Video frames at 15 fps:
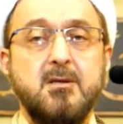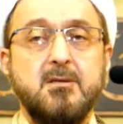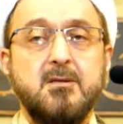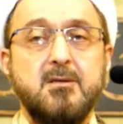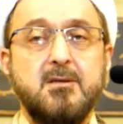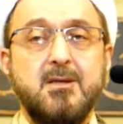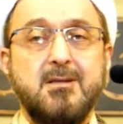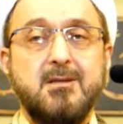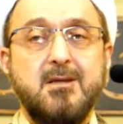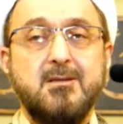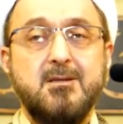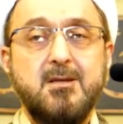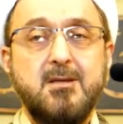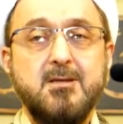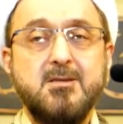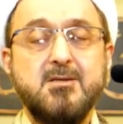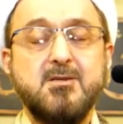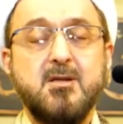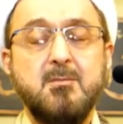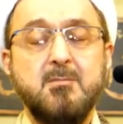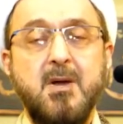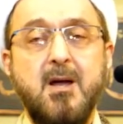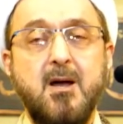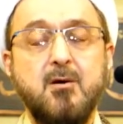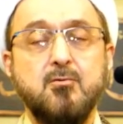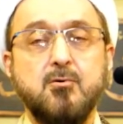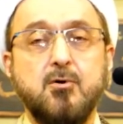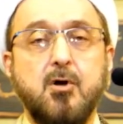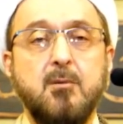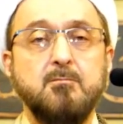that it is somehow
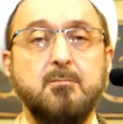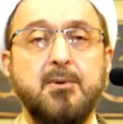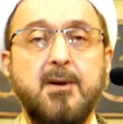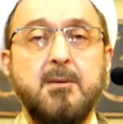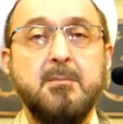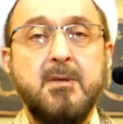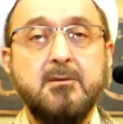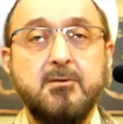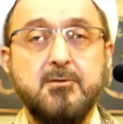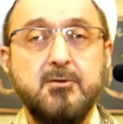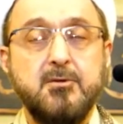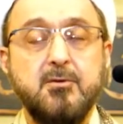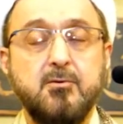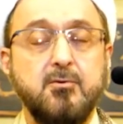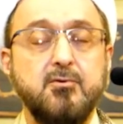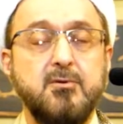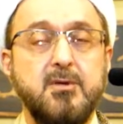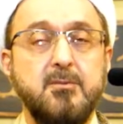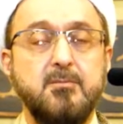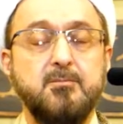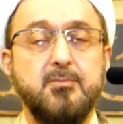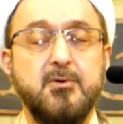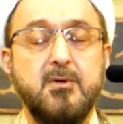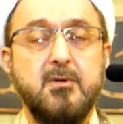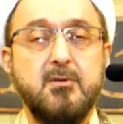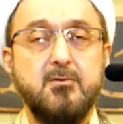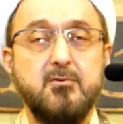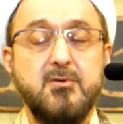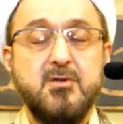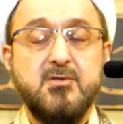complementary to the
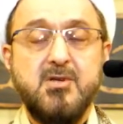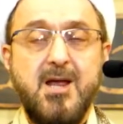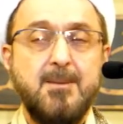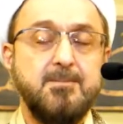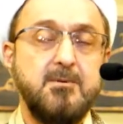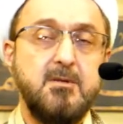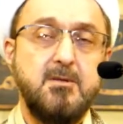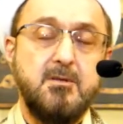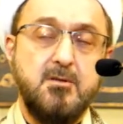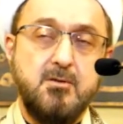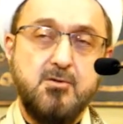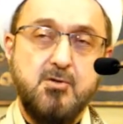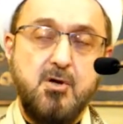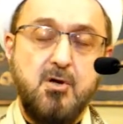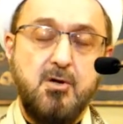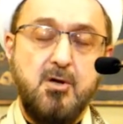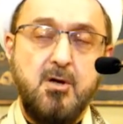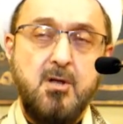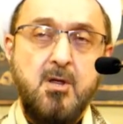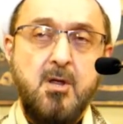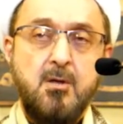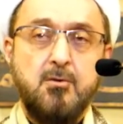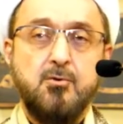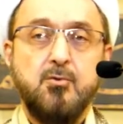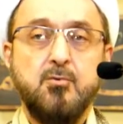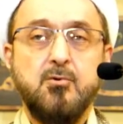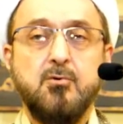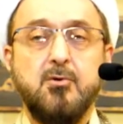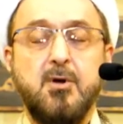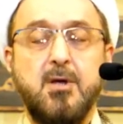chapter that inshallah
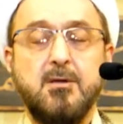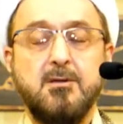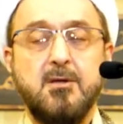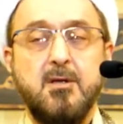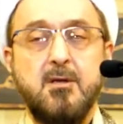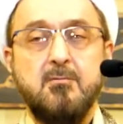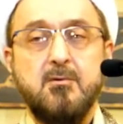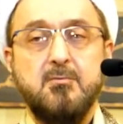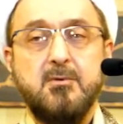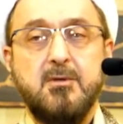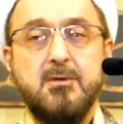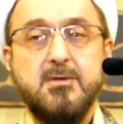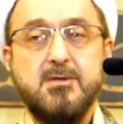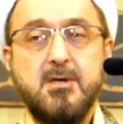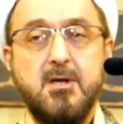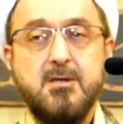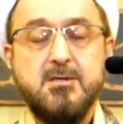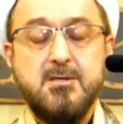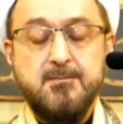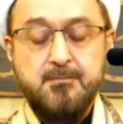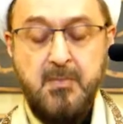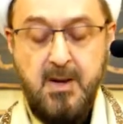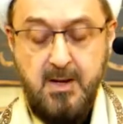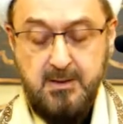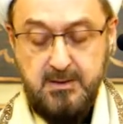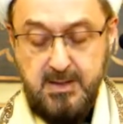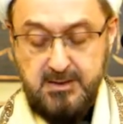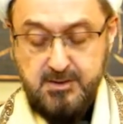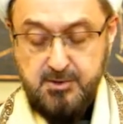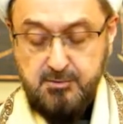tomorrow night we will discuss, and
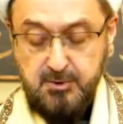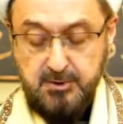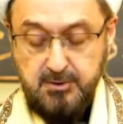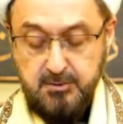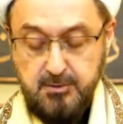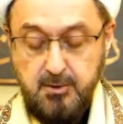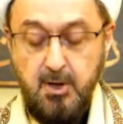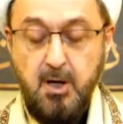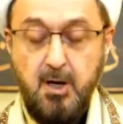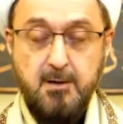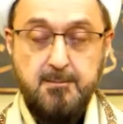that's Surah Al-Duha.